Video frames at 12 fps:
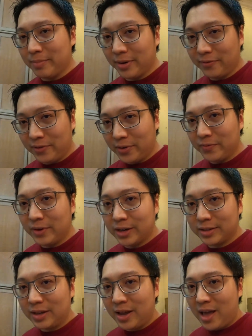and my
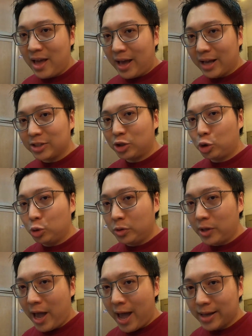firmwares as
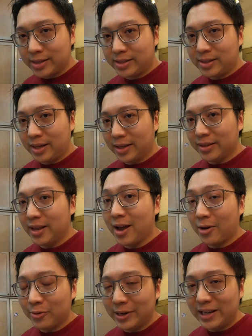soon as
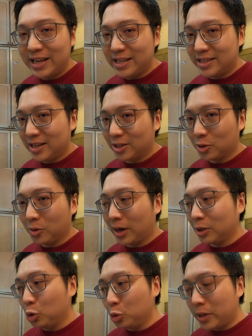they are released, so
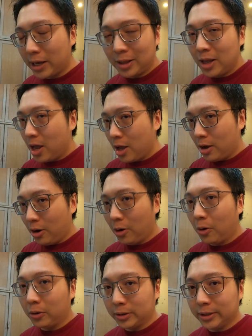I do that
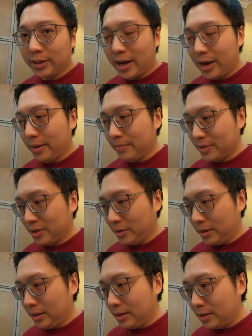all the time. So
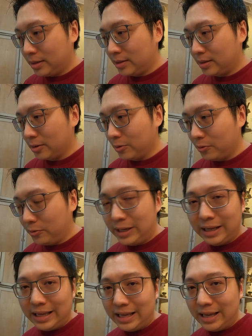it is a
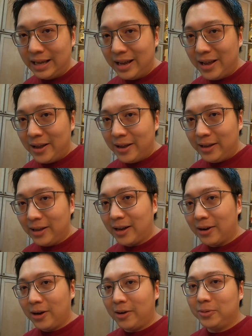really,
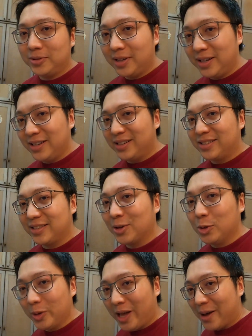I would say it is a
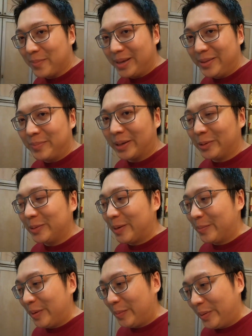good habit, but to
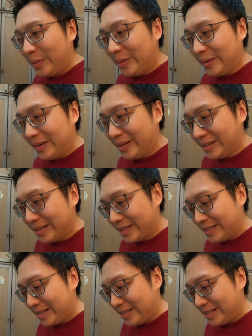some people it is